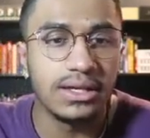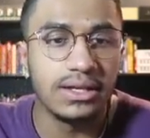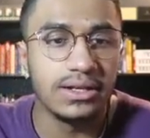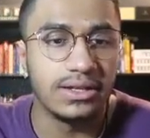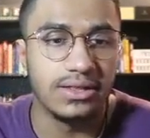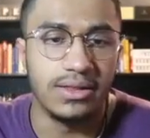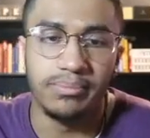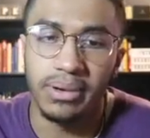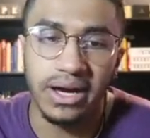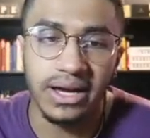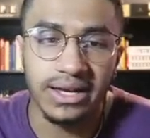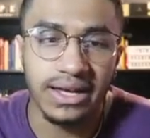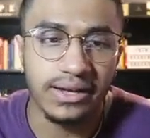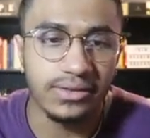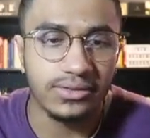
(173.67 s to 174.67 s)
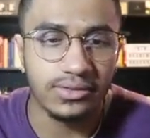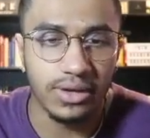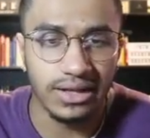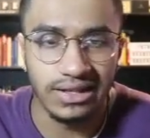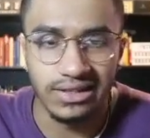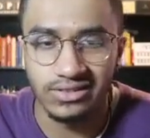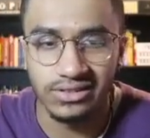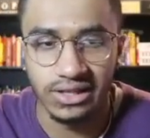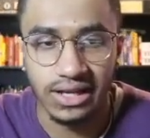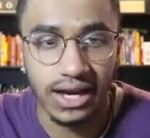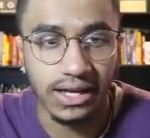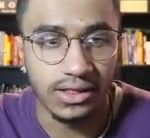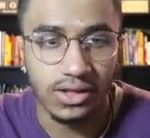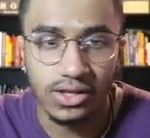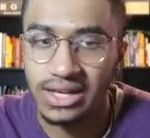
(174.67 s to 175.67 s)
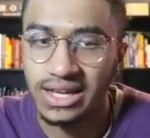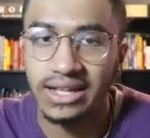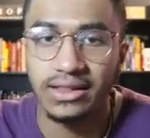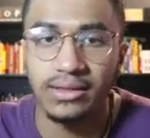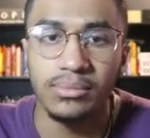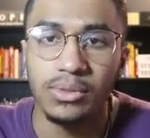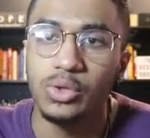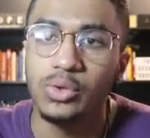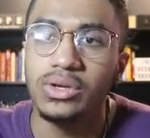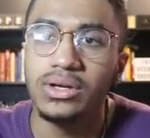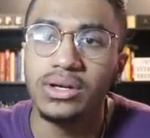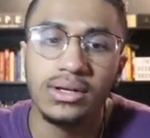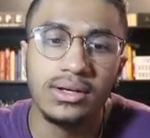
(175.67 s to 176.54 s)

to the Binance, and this is a guy looking at the moon.